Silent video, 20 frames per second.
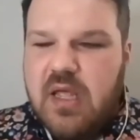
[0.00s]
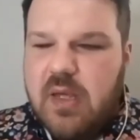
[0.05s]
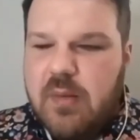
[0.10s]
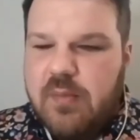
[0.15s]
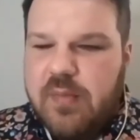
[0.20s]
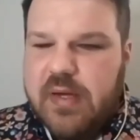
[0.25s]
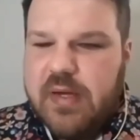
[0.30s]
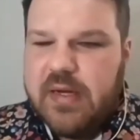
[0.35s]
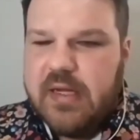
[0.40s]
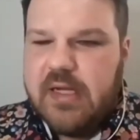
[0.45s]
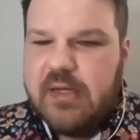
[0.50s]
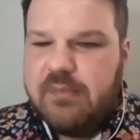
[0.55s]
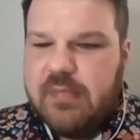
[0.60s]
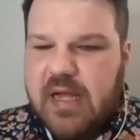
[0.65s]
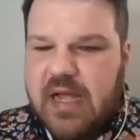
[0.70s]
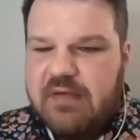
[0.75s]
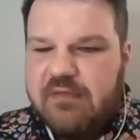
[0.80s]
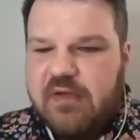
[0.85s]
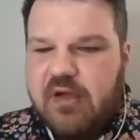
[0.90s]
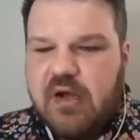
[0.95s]
But
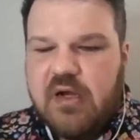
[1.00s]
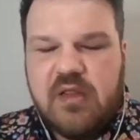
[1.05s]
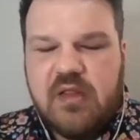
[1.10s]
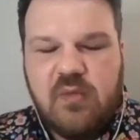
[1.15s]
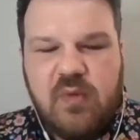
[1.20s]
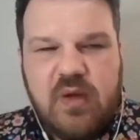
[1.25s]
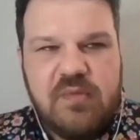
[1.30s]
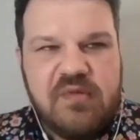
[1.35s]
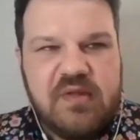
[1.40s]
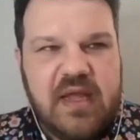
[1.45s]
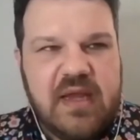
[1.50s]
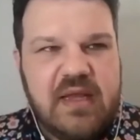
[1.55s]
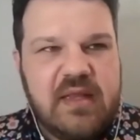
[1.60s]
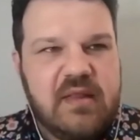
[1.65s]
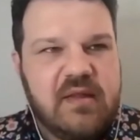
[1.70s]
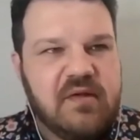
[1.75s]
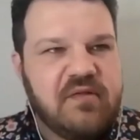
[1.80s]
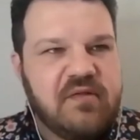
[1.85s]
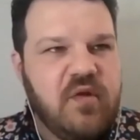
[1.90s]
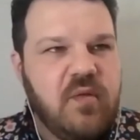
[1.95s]
I've gone to the website, and
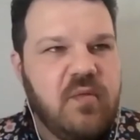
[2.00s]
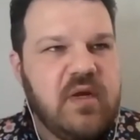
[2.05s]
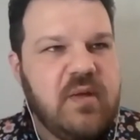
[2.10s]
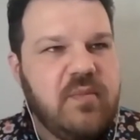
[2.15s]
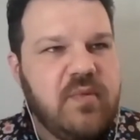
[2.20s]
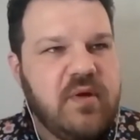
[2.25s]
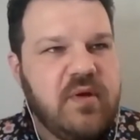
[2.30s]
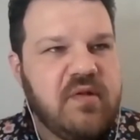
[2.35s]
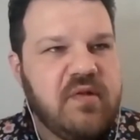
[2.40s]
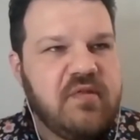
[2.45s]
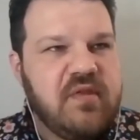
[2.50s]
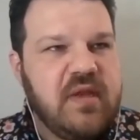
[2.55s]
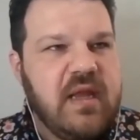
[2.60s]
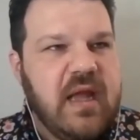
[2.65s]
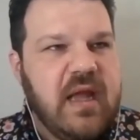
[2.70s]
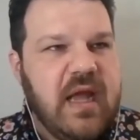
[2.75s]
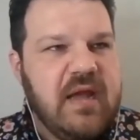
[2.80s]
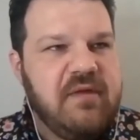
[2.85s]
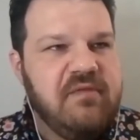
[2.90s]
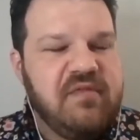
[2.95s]
there's so many books that
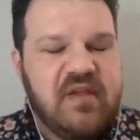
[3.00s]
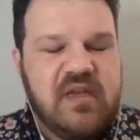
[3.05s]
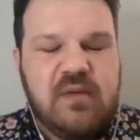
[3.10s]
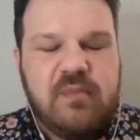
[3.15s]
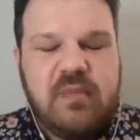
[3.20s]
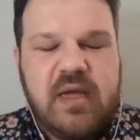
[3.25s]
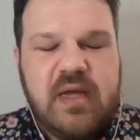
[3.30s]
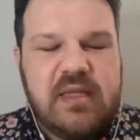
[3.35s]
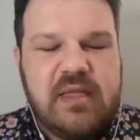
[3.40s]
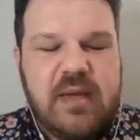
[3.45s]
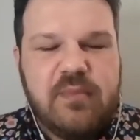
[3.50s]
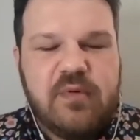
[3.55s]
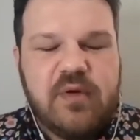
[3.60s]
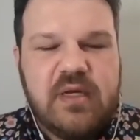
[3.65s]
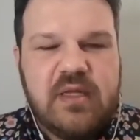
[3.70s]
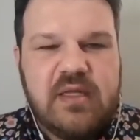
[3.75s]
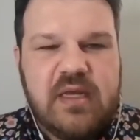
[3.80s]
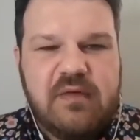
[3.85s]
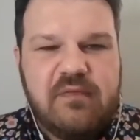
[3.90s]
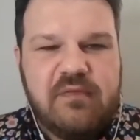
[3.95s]
I've seen in my library
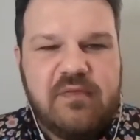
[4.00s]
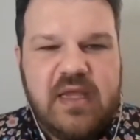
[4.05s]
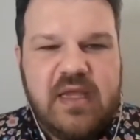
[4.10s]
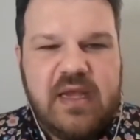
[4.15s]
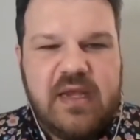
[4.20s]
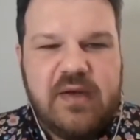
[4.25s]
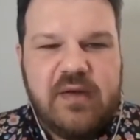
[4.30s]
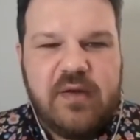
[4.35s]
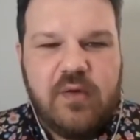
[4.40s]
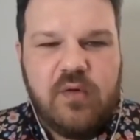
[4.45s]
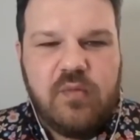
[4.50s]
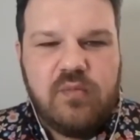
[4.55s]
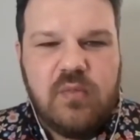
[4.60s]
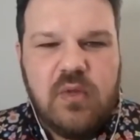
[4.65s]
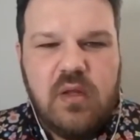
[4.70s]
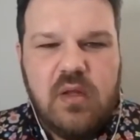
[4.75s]
that I've taken home.